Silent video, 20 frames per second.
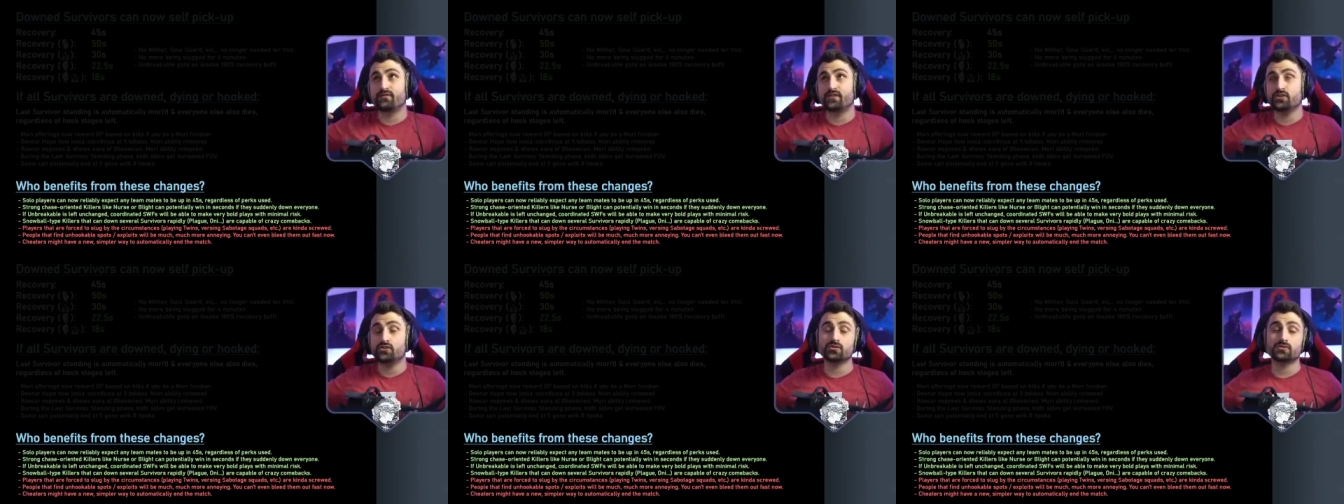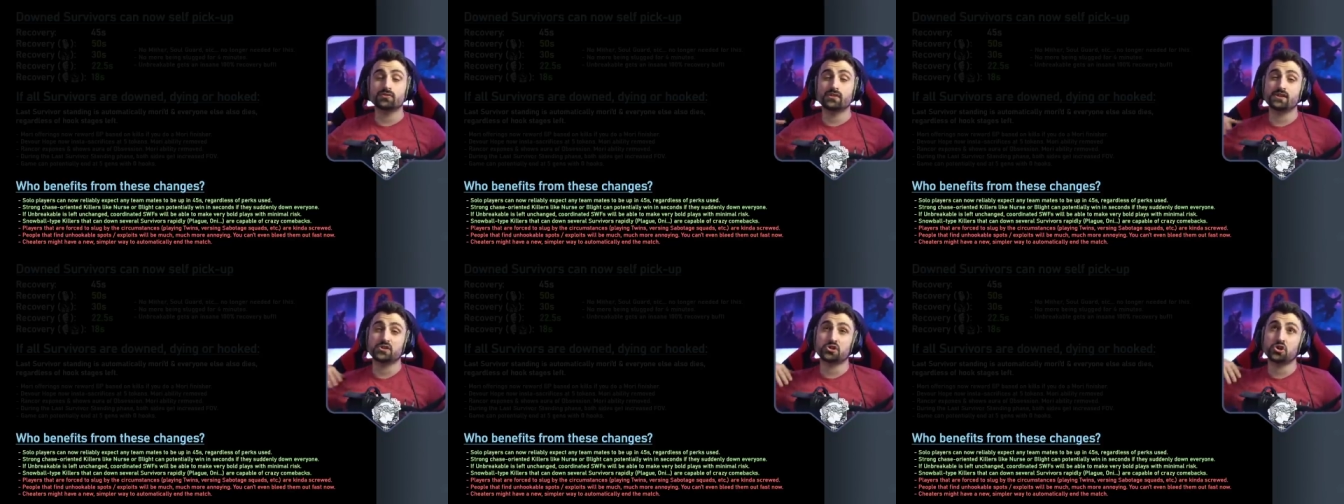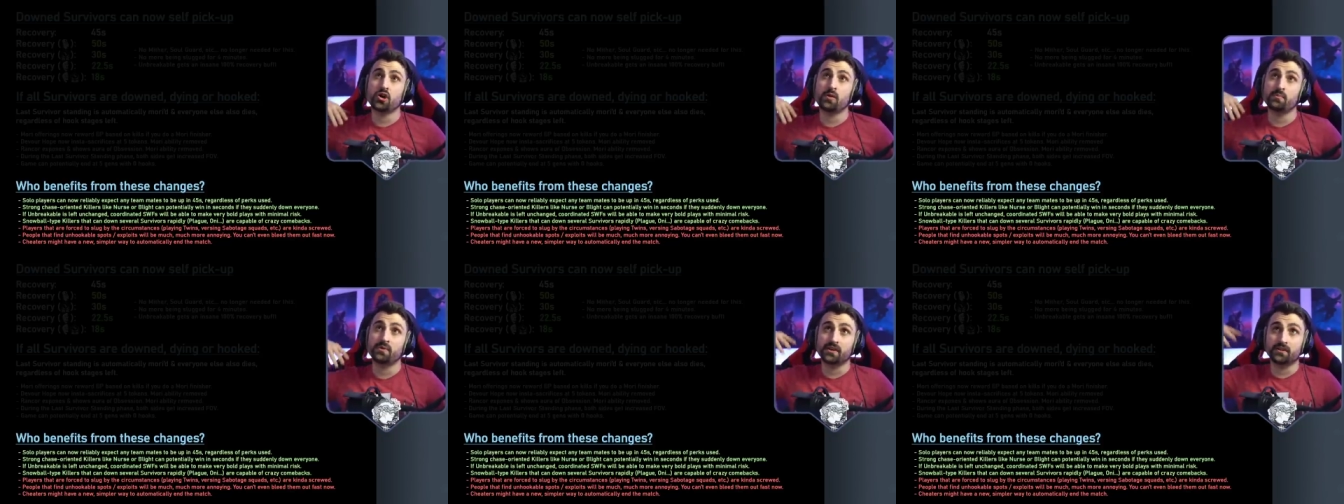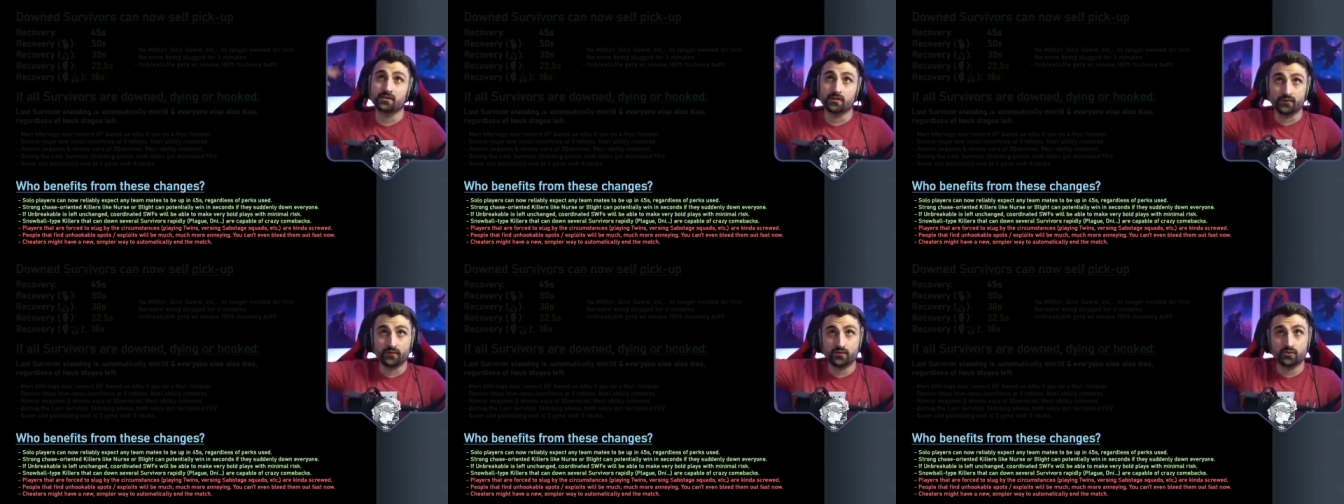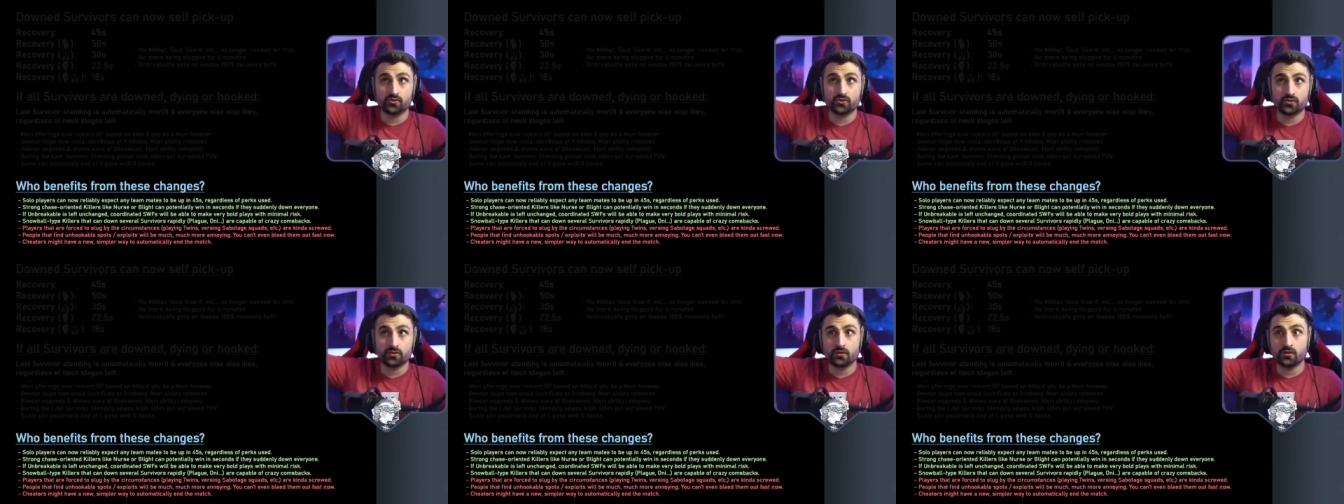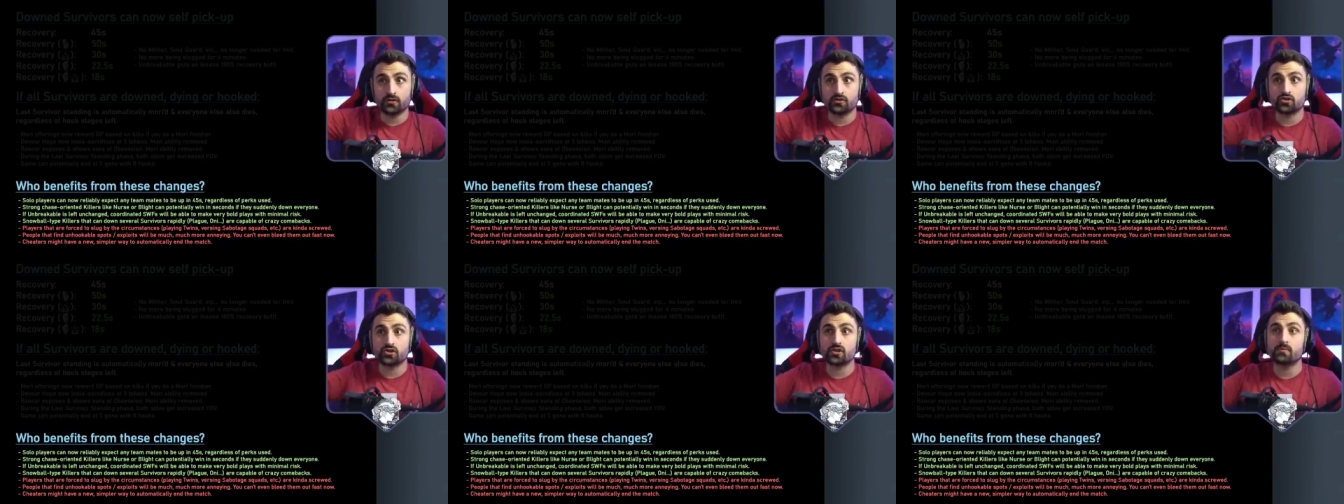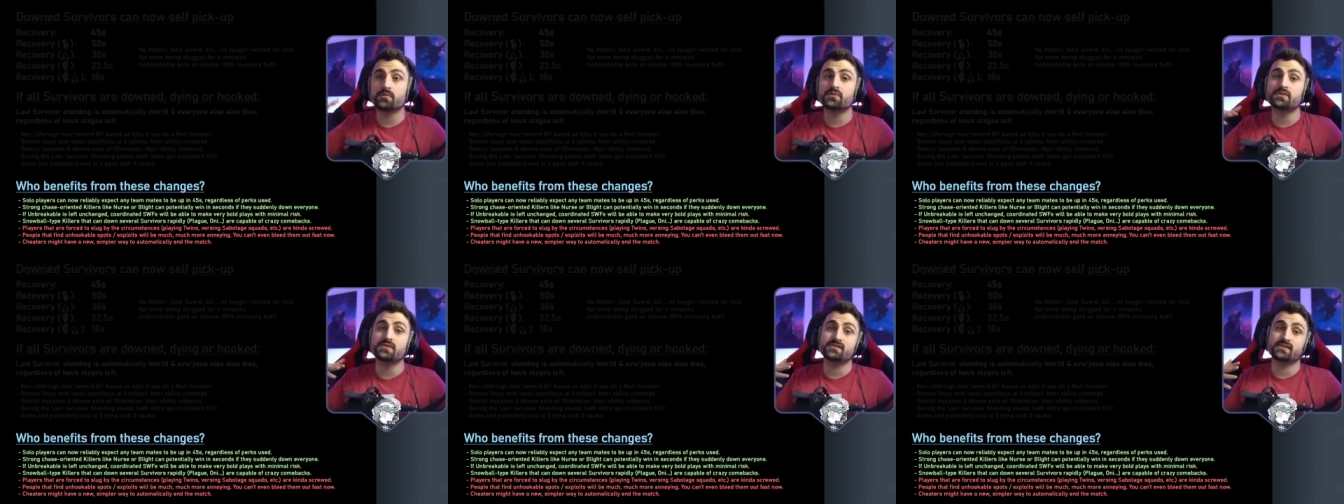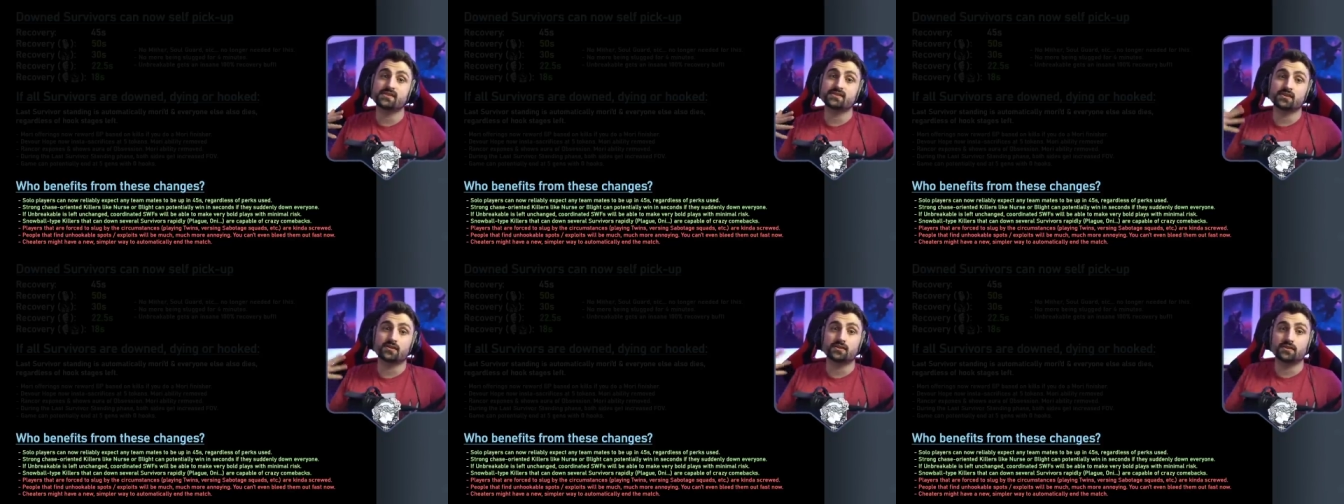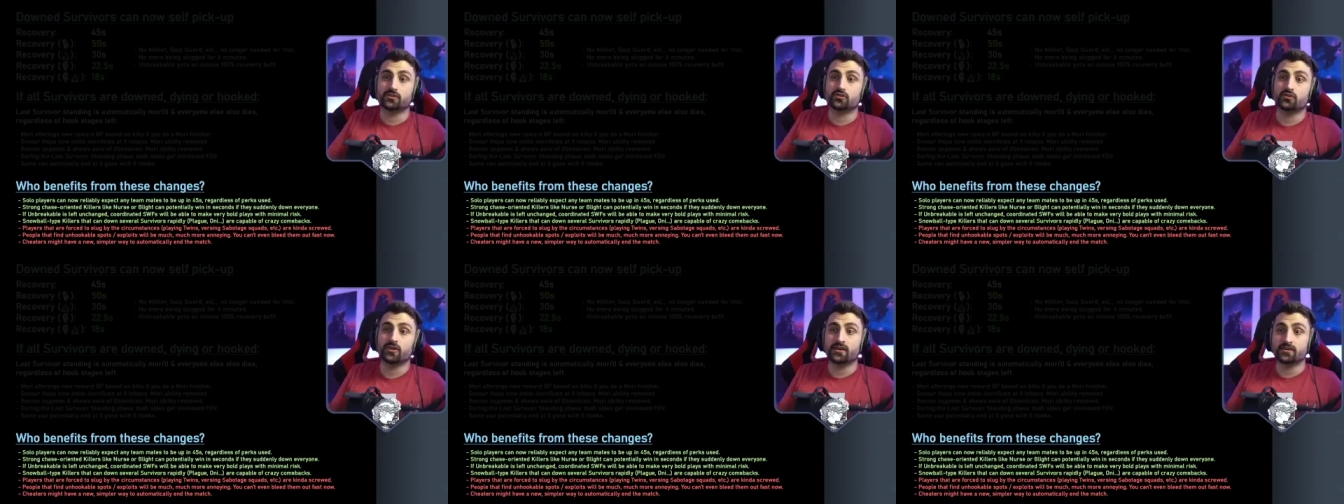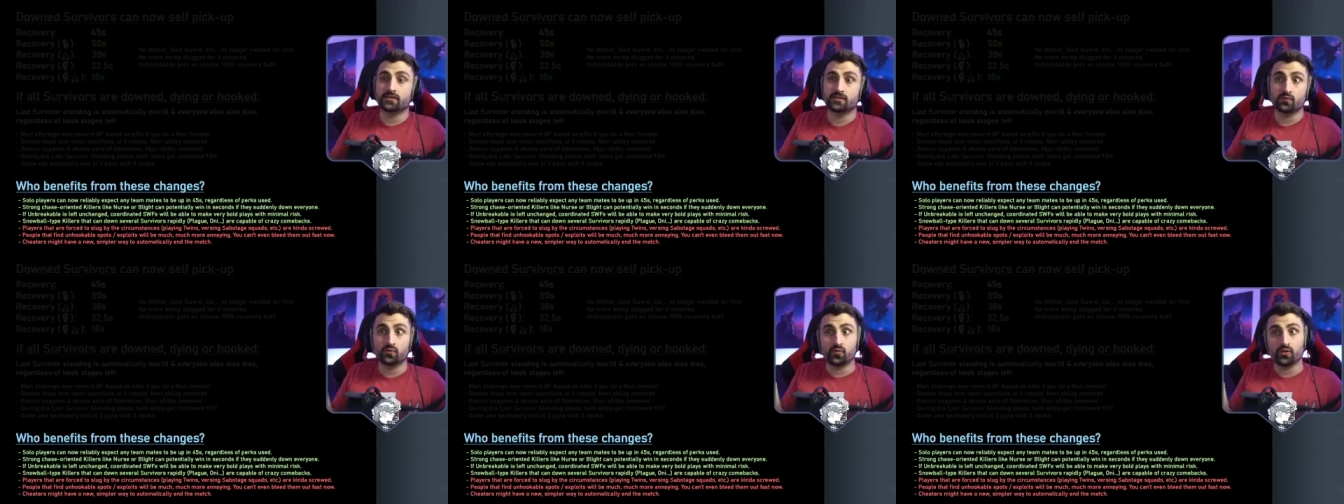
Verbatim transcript: feature that is coming in the future, some of these things are addressed.